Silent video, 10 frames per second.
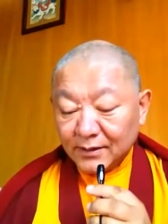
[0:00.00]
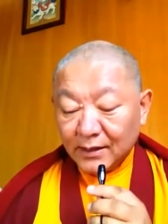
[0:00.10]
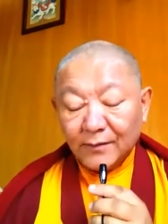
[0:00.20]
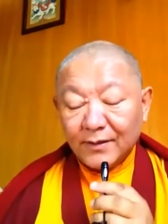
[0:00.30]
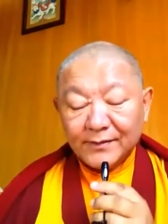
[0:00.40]

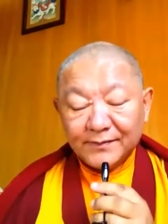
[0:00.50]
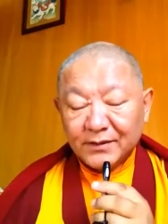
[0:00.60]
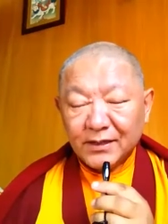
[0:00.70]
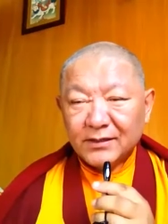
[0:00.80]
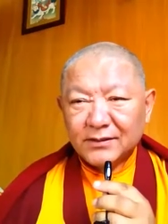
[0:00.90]
anyway,
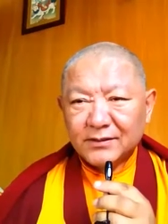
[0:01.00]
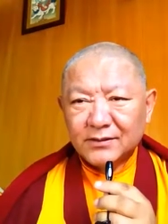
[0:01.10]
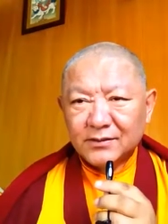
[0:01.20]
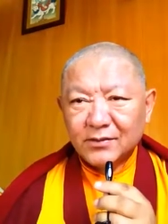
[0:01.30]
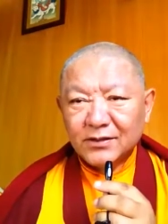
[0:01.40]

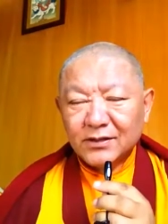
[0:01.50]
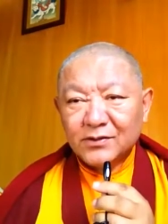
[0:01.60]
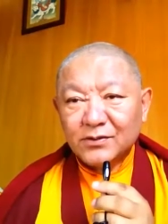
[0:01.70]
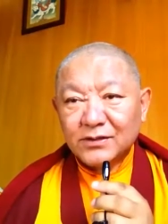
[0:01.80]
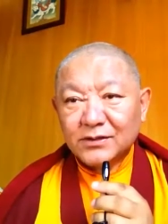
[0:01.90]
no
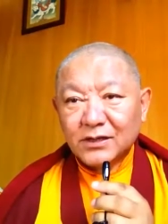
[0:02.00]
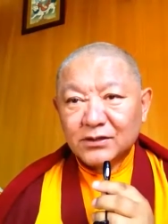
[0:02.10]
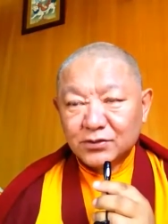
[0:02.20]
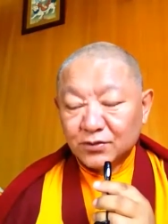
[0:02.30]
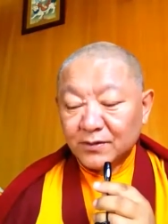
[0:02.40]
need to
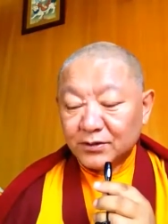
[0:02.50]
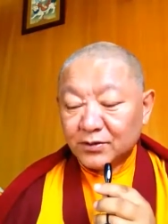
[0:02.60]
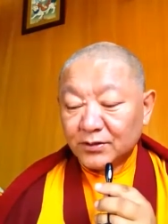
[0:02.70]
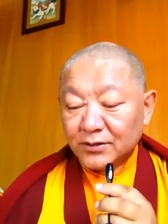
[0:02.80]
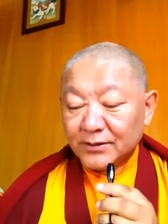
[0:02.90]
discuss too much
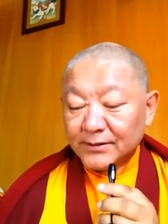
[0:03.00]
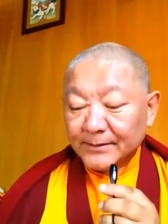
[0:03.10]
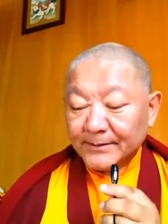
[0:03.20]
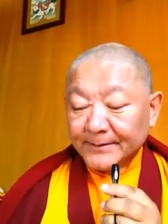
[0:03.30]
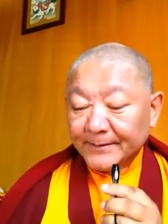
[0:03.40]
on this.
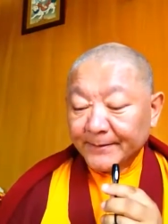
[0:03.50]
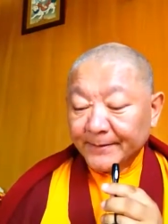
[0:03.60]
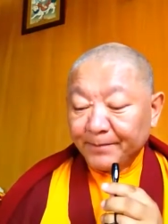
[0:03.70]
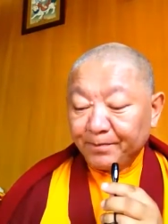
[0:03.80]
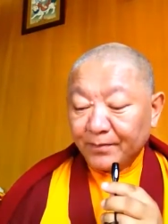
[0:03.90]

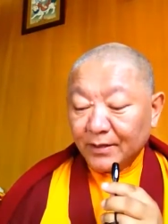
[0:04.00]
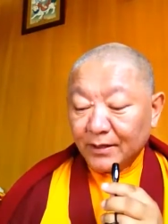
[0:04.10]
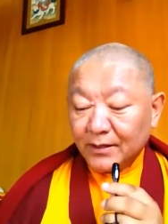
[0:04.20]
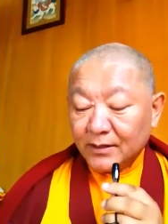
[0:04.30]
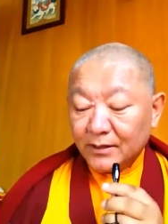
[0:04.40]

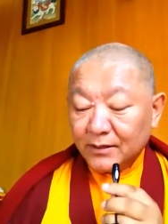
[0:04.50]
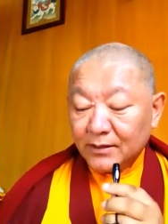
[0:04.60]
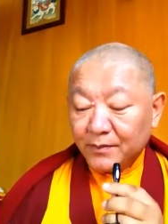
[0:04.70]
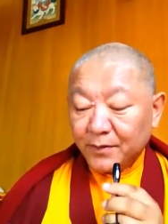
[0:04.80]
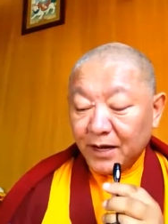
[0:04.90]

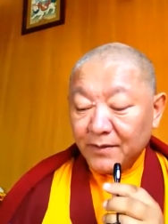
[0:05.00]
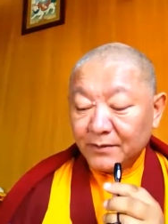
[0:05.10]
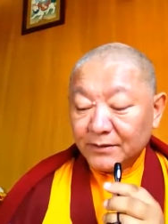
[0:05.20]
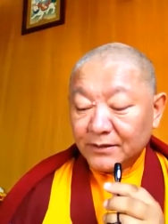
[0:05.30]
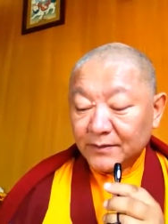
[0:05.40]
The
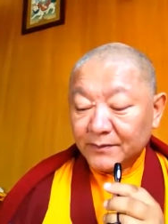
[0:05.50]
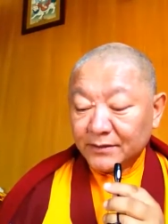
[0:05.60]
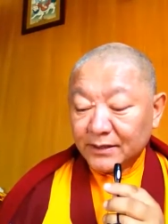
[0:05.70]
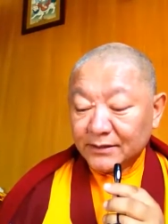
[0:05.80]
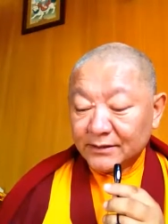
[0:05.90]
primal
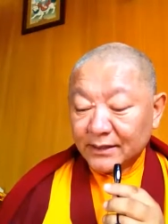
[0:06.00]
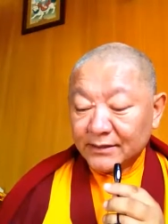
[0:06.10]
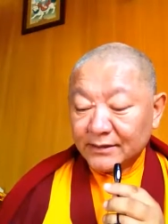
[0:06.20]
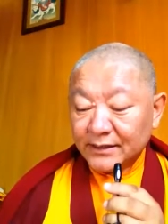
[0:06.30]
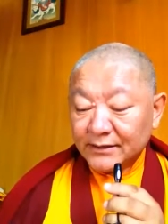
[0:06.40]
substance,
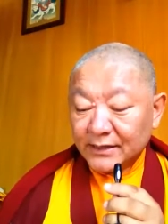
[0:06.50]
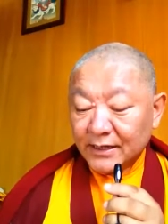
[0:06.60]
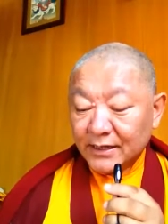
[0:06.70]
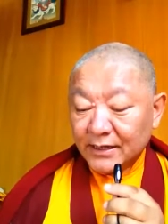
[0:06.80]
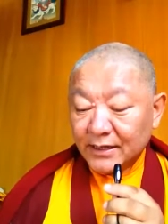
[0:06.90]
as they
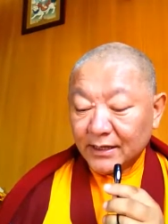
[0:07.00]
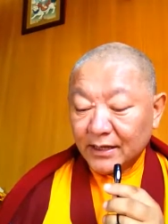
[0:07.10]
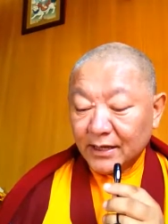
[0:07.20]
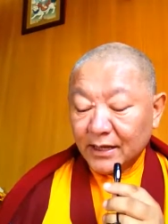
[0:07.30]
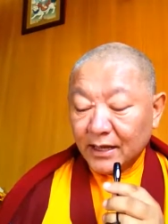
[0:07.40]
say,
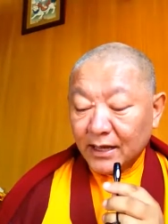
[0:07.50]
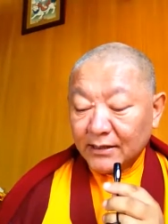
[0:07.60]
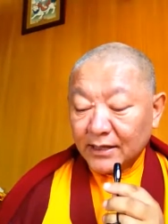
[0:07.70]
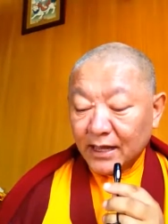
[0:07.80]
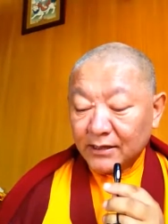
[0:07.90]

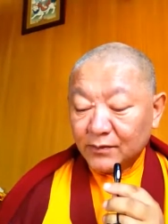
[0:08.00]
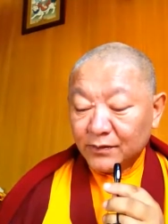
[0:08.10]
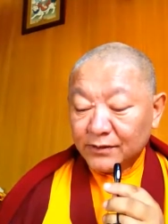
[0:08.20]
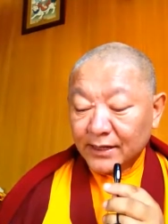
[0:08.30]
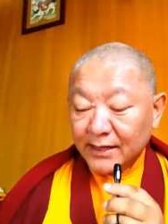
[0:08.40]
and that
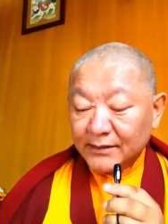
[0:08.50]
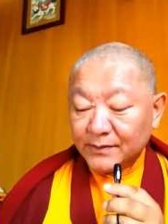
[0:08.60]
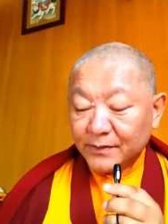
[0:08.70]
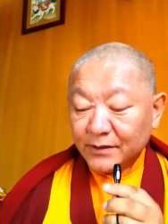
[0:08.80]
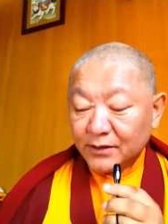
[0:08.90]
which has
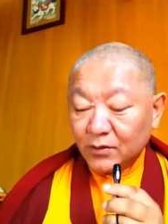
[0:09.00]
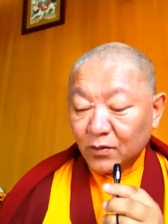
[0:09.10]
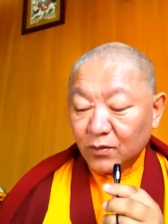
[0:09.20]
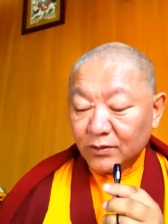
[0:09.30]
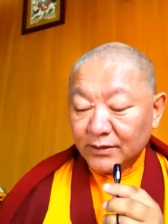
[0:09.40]
been
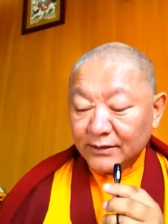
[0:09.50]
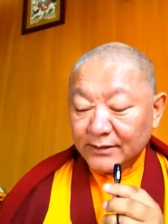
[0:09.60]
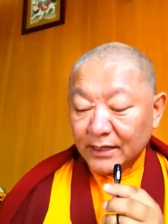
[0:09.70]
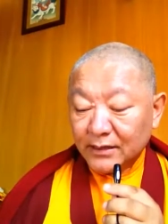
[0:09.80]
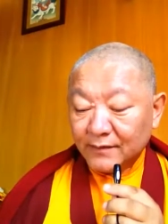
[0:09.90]
called the
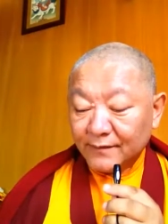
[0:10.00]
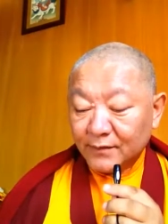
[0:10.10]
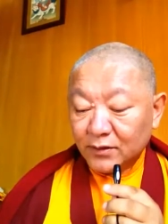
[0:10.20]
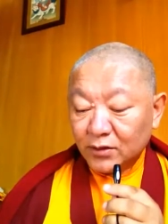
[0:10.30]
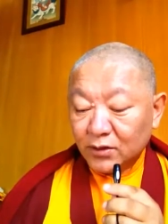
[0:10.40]
self
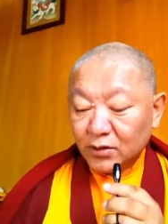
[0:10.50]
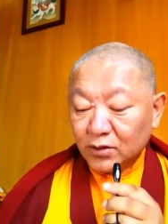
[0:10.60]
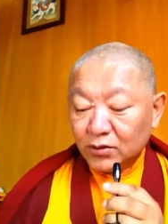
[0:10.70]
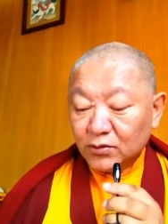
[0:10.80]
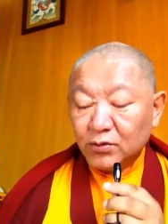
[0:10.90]

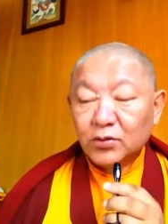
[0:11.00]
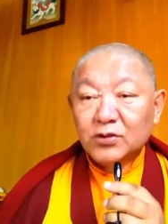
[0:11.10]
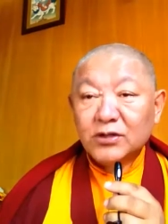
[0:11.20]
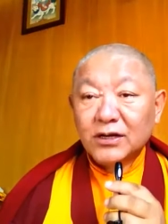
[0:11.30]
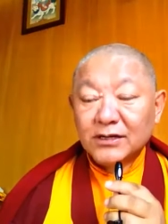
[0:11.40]
do
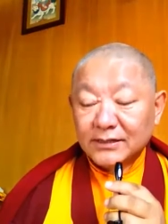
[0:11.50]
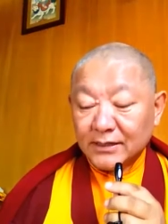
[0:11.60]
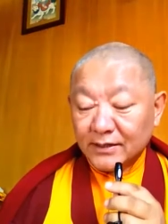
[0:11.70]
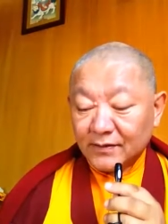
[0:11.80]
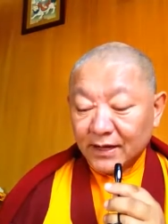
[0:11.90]
not
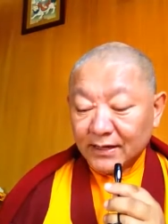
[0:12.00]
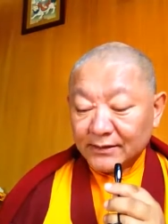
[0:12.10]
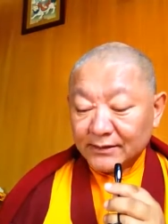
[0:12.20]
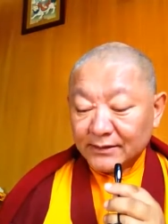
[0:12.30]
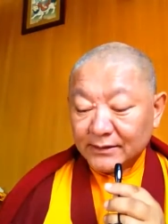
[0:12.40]

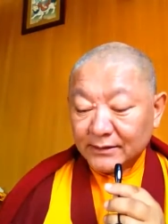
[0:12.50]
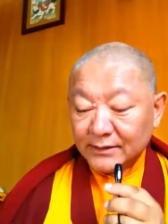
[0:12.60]
arise